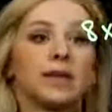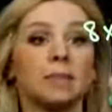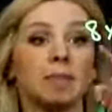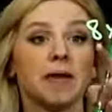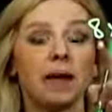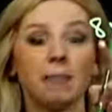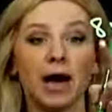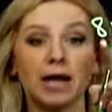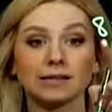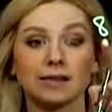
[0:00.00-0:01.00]
keeping that
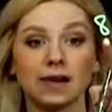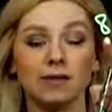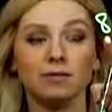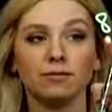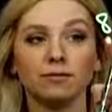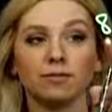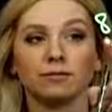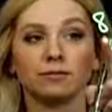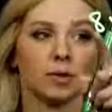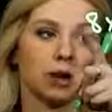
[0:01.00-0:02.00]
positive,
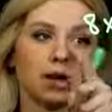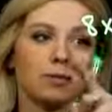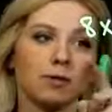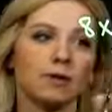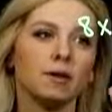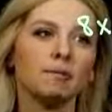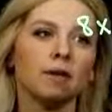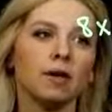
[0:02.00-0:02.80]
so I'm not going to move him.